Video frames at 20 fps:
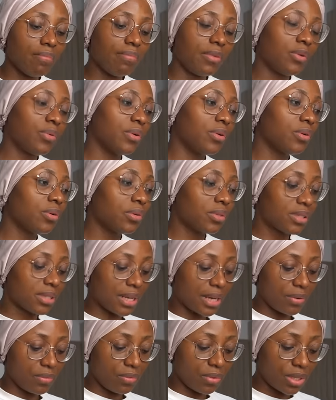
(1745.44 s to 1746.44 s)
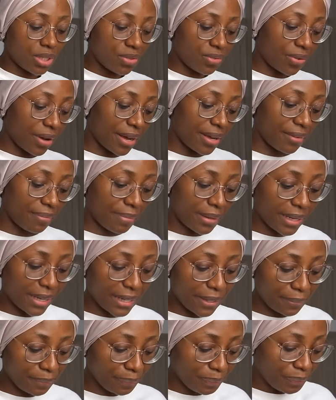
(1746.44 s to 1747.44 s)
made with oats and rich
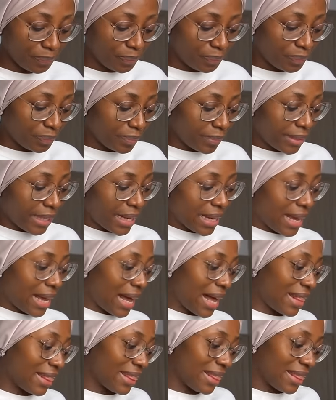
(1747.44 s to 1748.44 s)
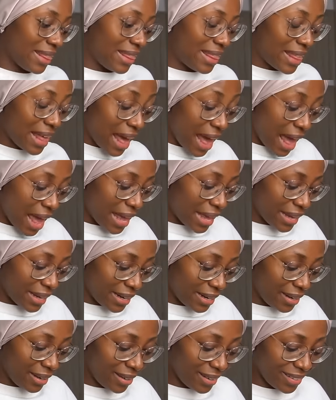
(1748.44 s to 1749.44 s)
fiber. And
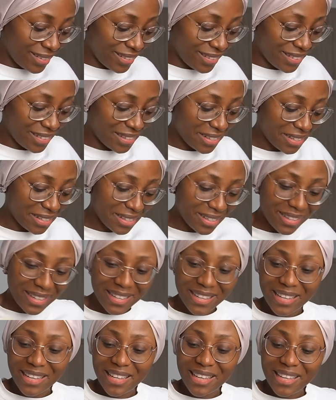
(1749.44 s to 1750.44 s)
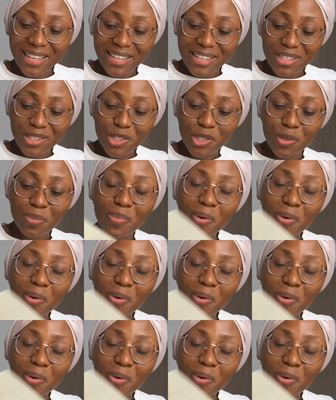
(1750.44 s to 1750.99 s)
then she